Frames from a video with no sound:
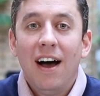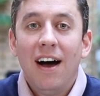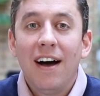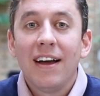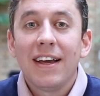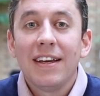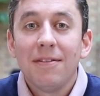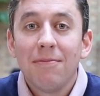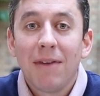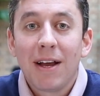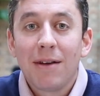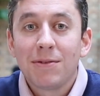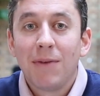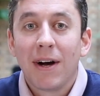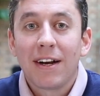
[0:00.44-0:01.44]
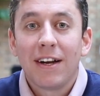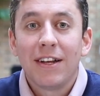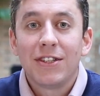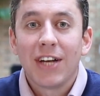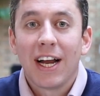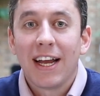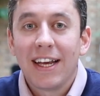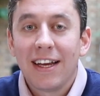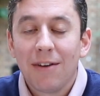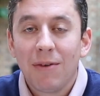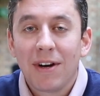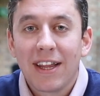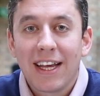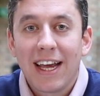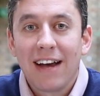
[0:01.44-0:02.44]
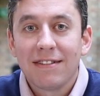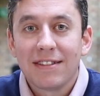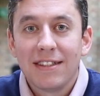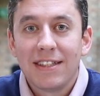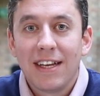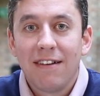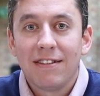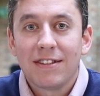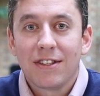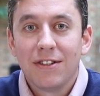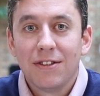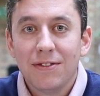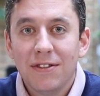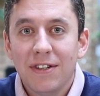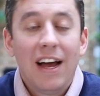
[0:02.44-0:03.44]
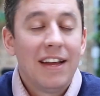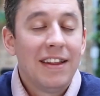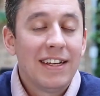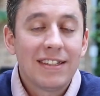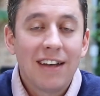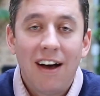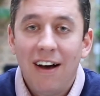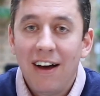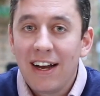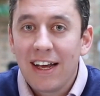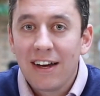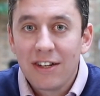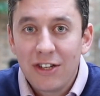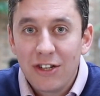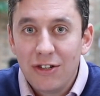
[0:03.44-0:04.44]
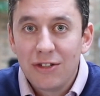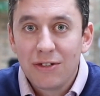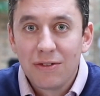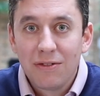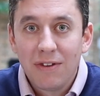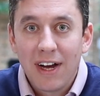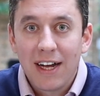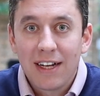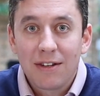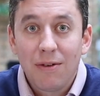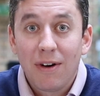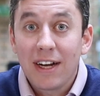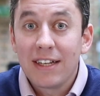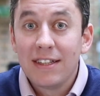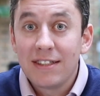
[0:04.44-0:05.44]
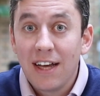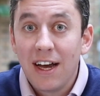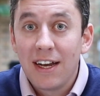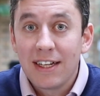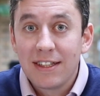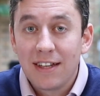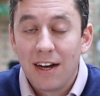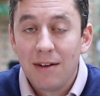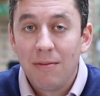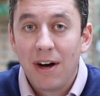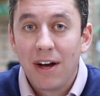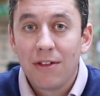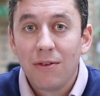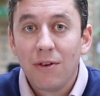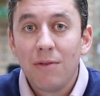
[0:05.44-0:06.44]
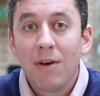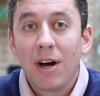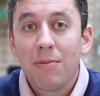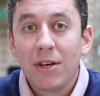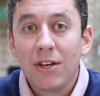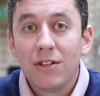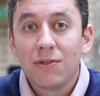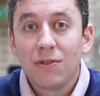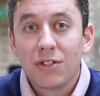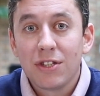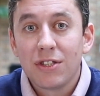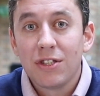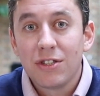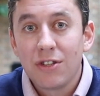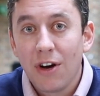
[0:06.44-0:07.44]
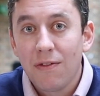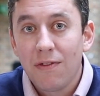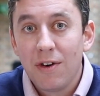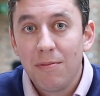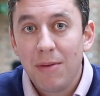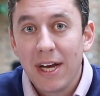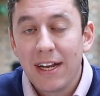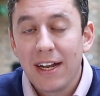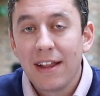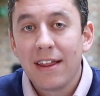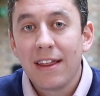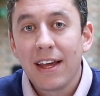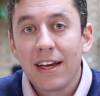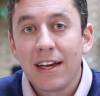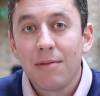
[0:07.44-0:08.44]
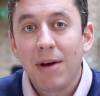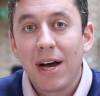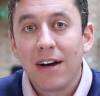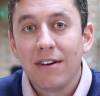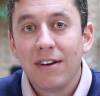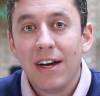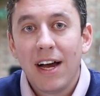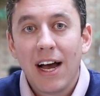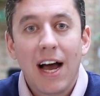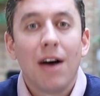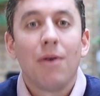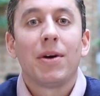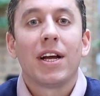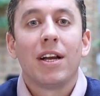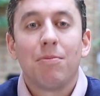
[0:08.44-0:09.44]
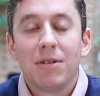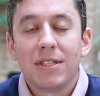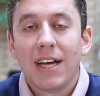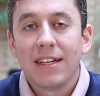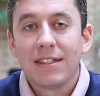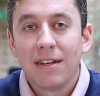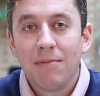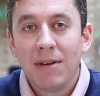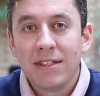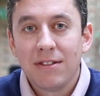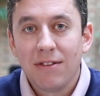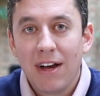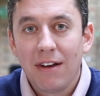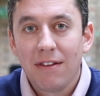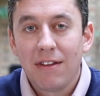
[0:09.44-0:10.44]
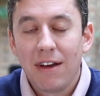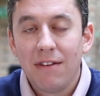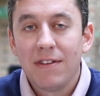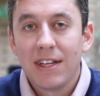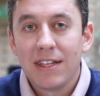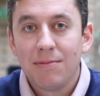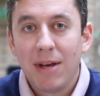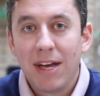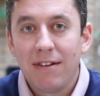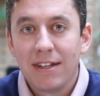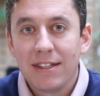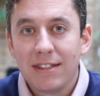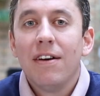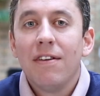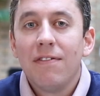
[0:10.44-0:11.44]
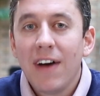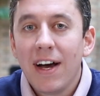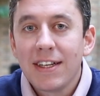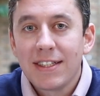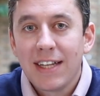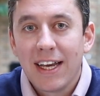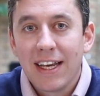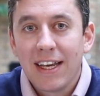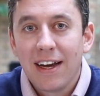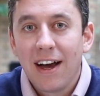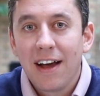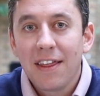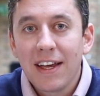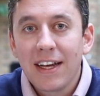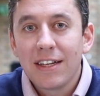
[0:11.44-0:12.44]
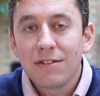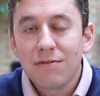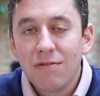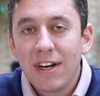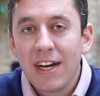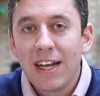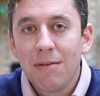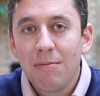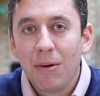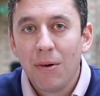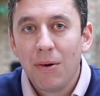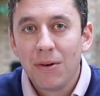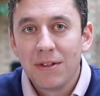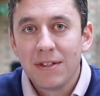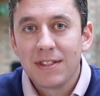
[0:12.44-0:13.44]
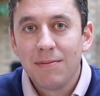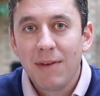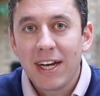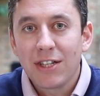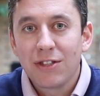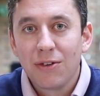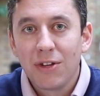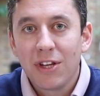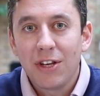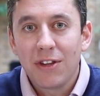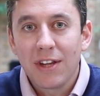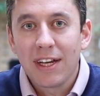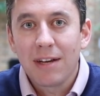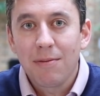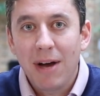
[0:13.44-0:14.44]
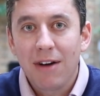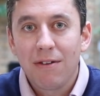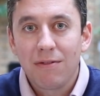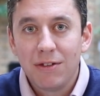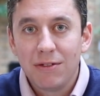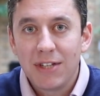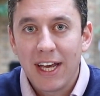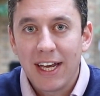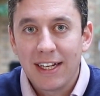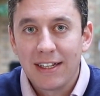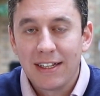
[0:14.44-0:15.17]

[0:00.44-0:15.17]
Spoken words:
Hi, my name is Michael Uccelli. I'm one of the counsellors here at school. In this highly unusual and quite concerning time, I thought it might be useful just to stop for a bit and think about how we're going to protect our mental health over this period. Firstly, I think it's really important to make sure that you think about routine.